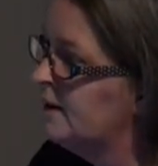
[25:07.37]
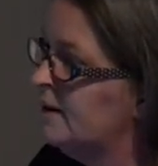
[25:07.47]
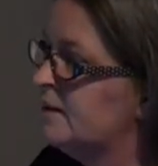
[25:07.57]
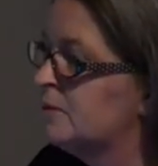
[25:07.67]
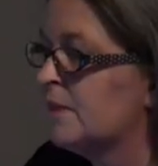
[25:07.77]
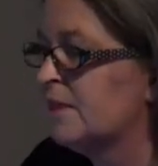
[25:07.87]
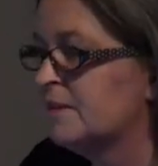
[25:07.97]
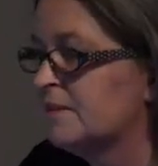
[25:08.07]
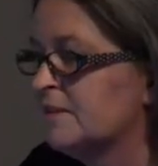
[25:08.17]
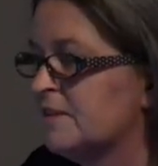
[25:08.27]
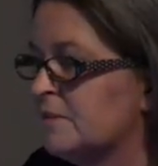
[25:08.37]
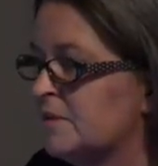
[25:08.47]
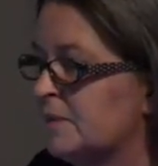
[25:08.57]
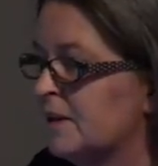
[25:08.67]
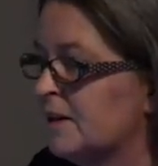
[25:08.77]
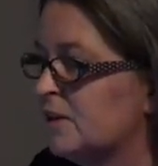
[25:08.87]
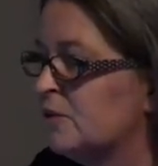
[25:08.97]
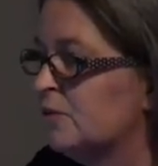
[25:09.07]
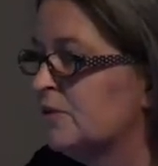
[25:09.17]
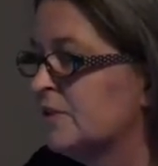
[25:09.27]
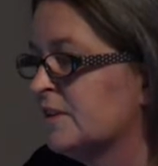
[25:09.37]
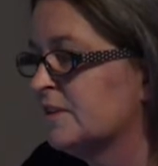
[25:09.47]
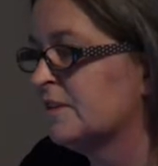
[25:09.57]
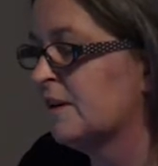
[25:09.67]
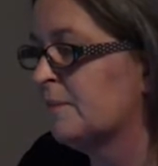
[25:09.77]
ease with these systems being in use is